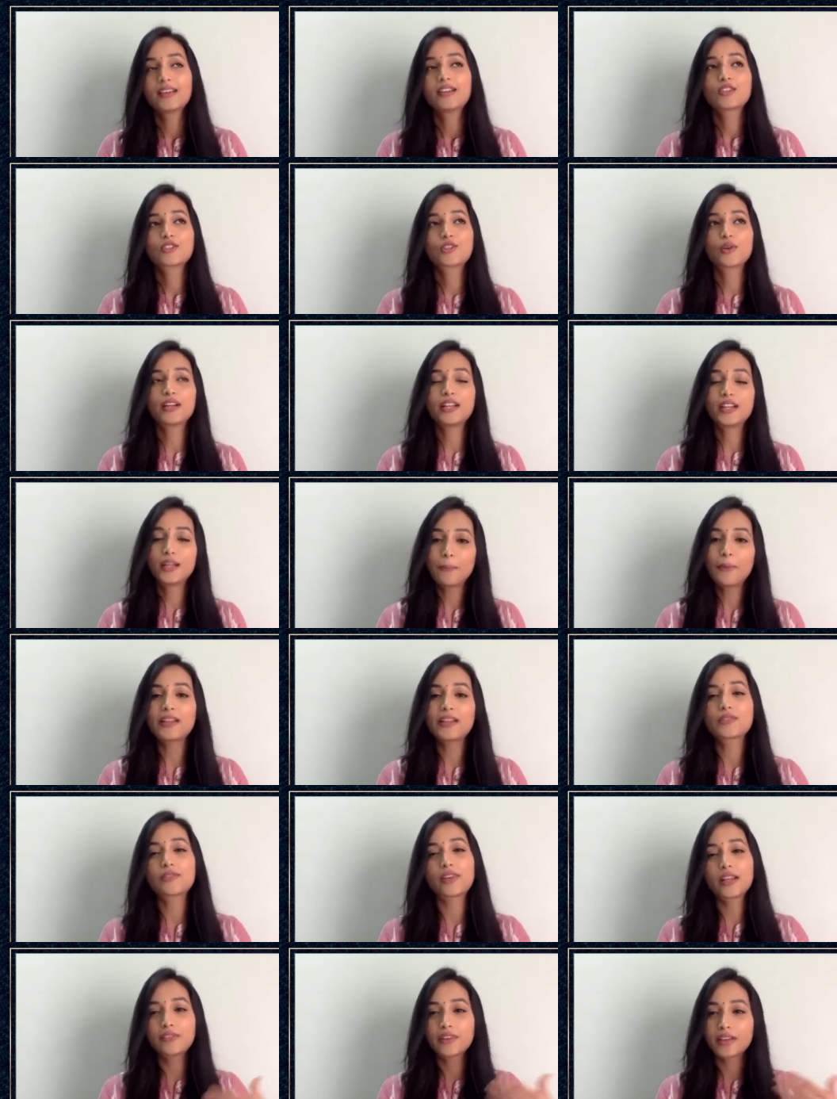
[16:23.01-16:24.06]
So it depends.
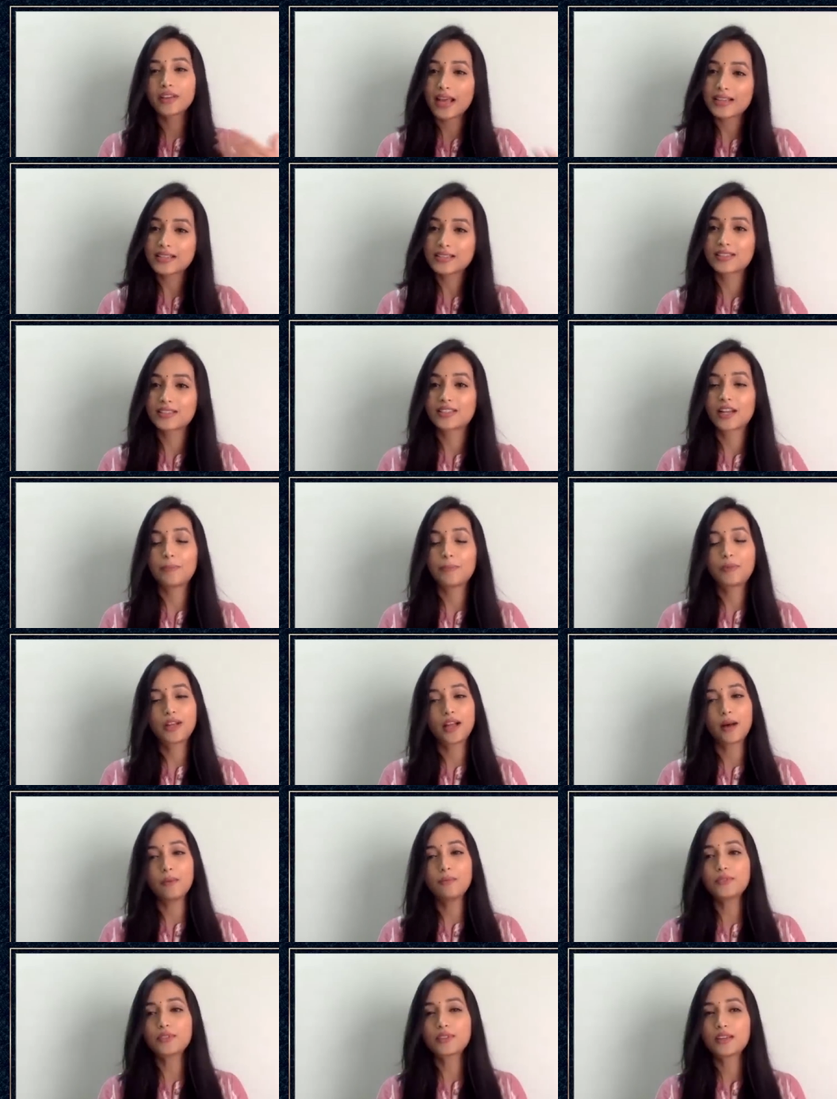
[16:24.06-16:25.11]
Whenever as the script
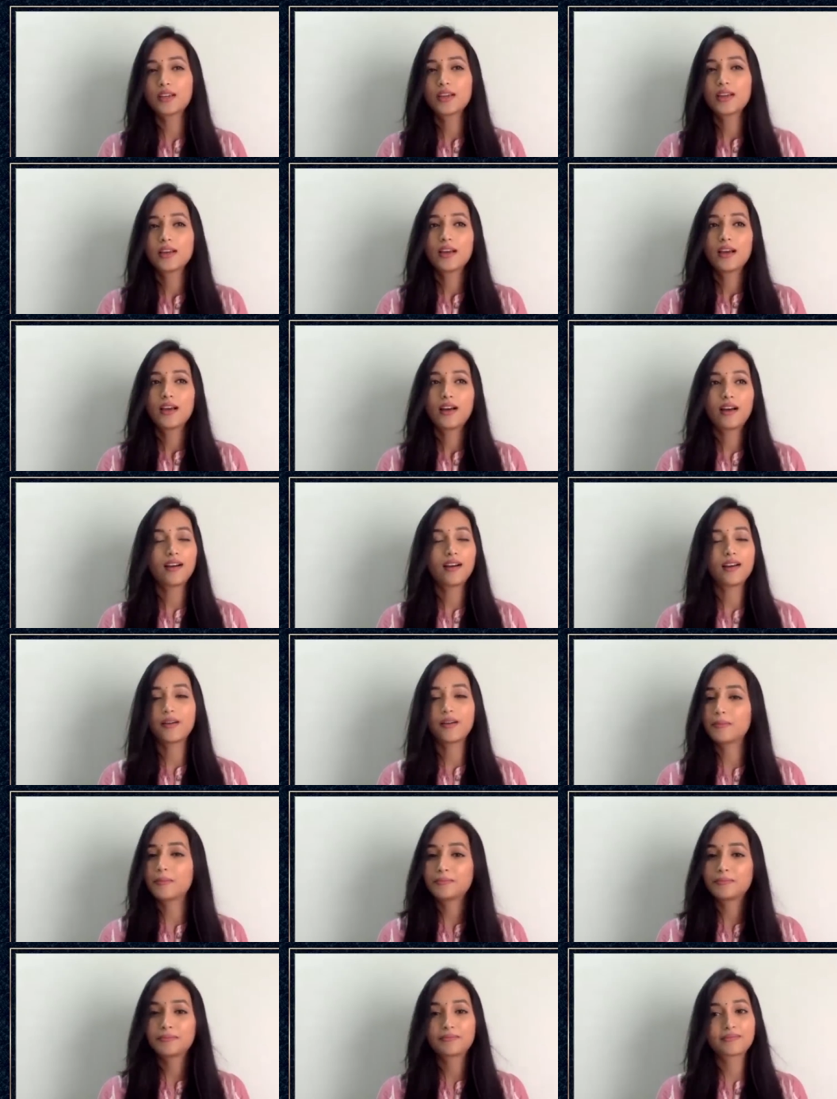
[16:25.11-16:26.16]
comes,
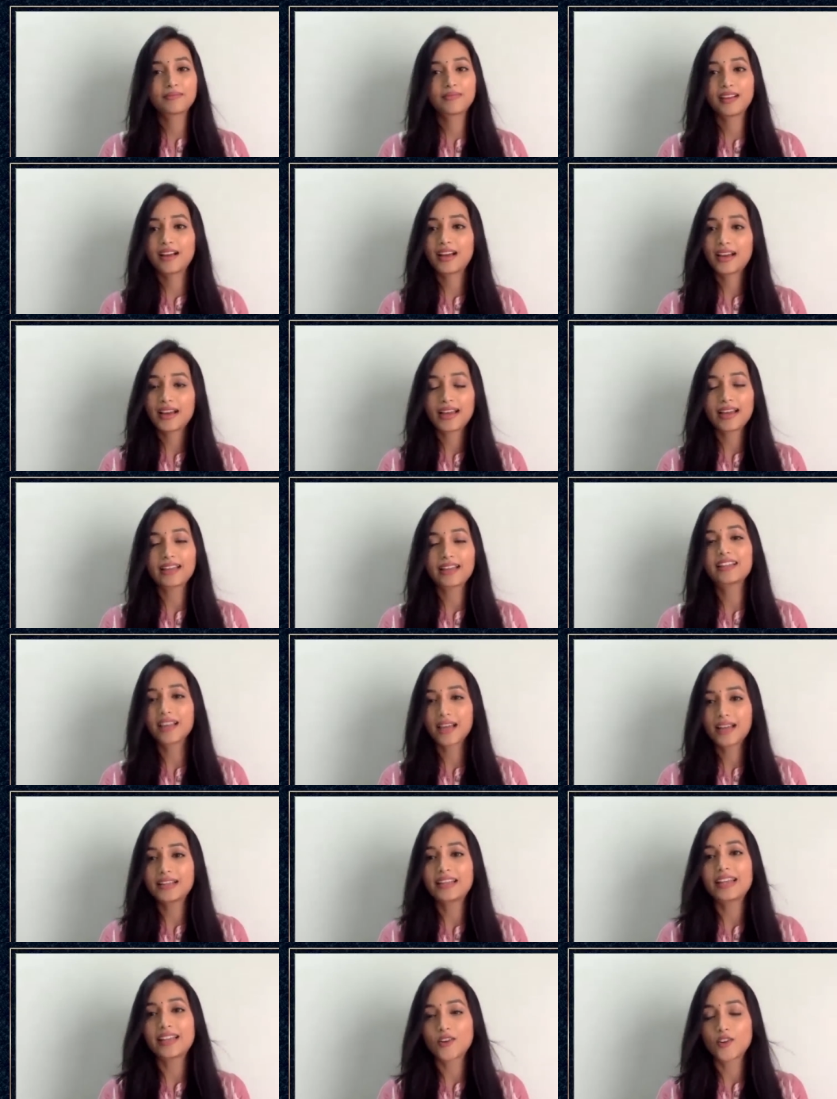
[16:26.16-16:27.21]
um, I, I think I'll
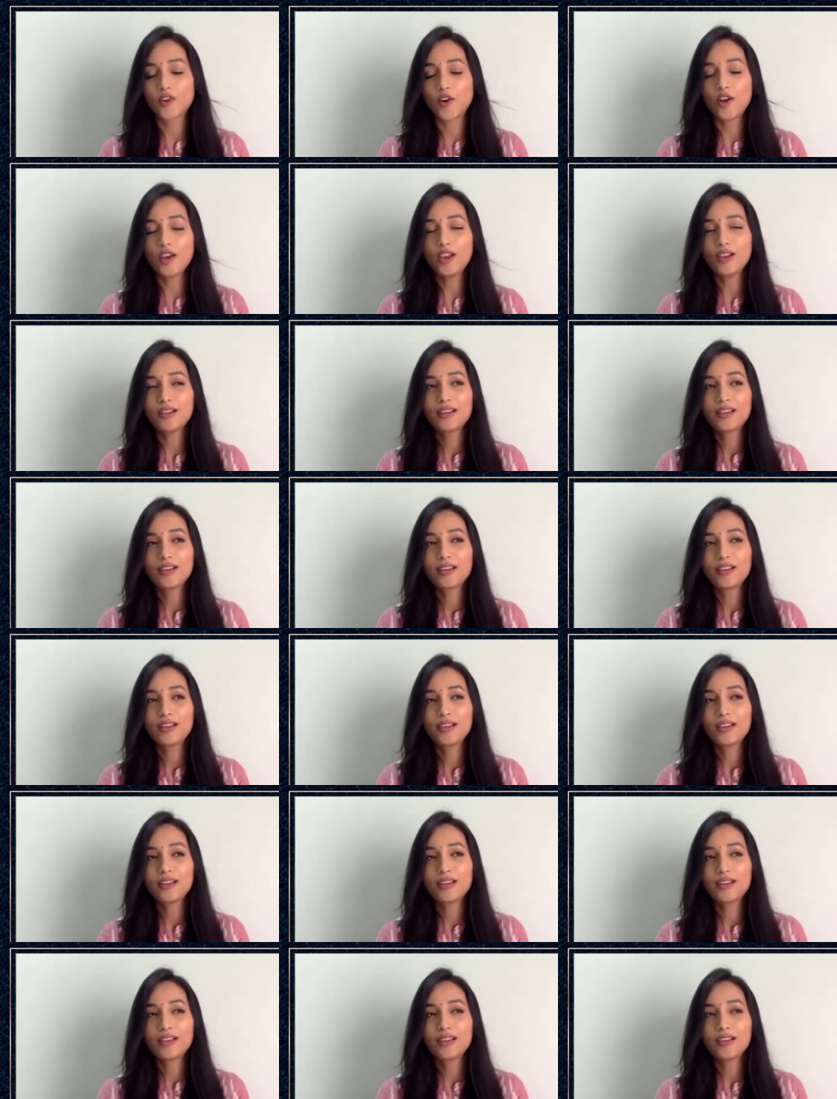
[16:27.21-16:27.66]
take a call.